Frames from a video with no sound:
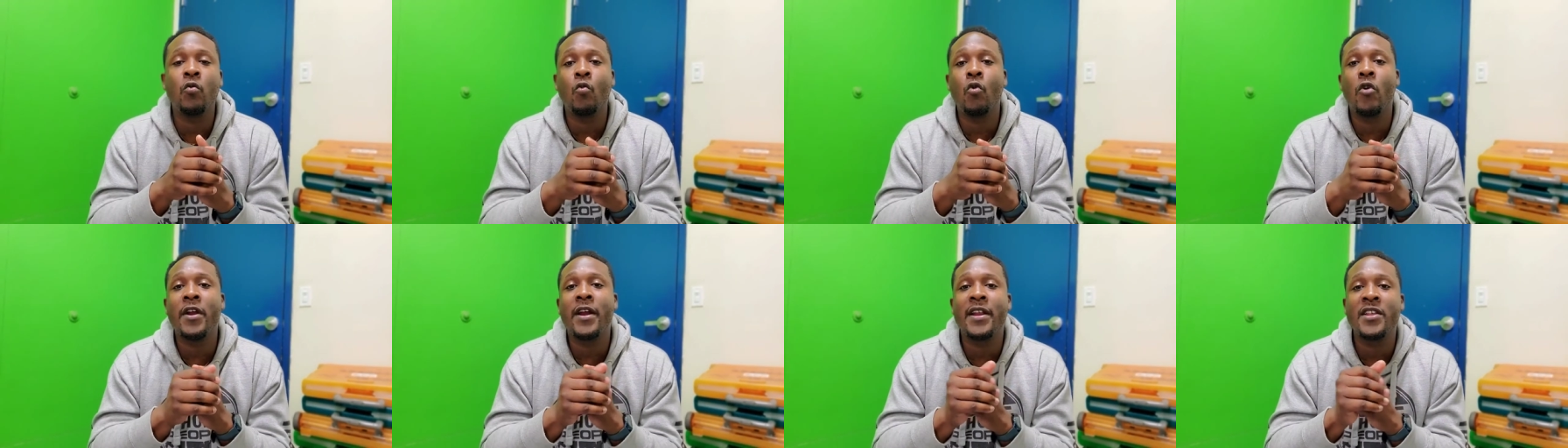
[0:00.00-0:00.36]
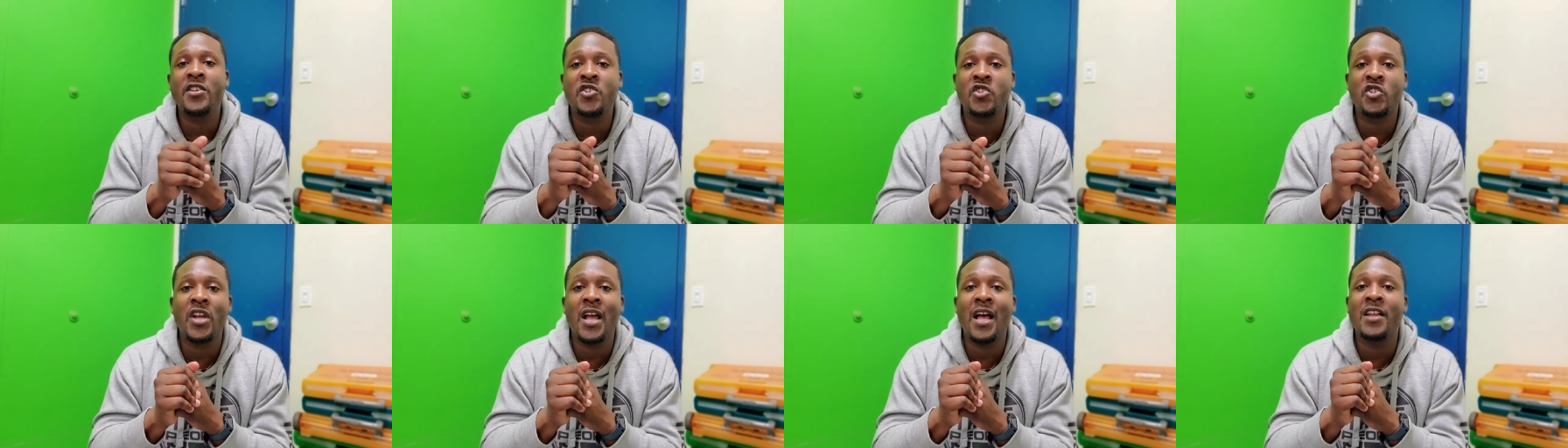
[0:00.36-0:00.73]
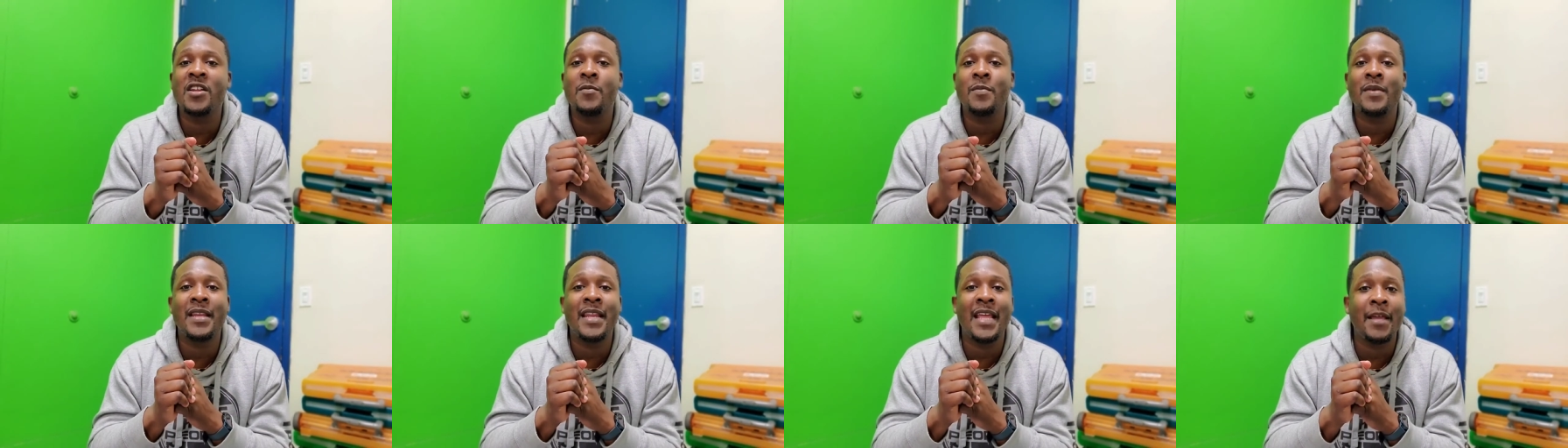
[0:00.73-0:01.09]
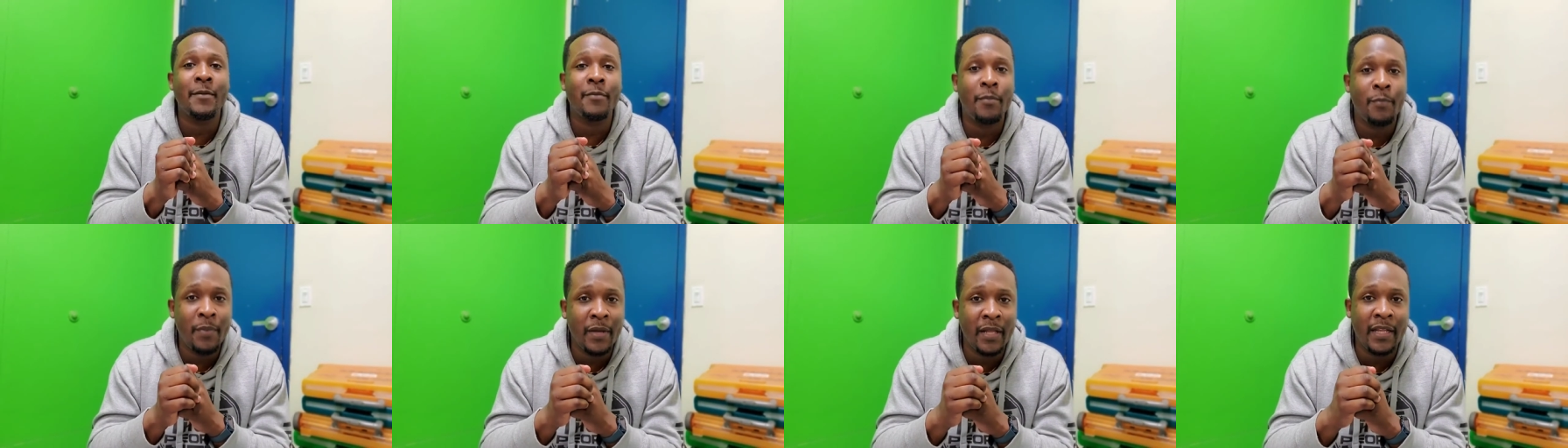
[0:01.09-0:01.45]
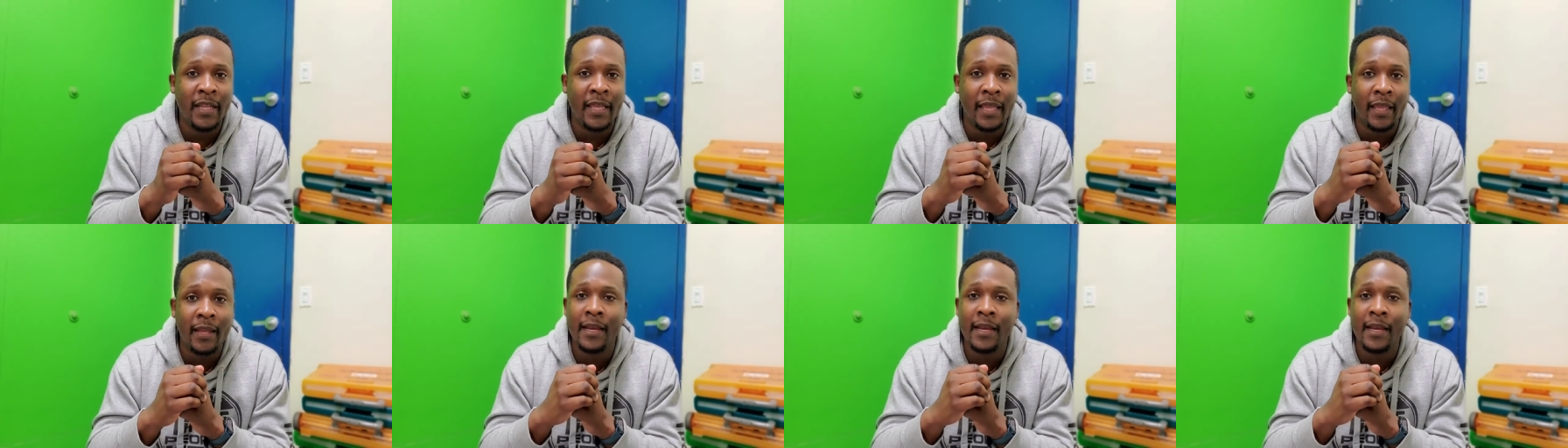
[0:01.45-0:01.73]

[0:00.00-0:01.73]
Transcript: wanted his child to be named Billy,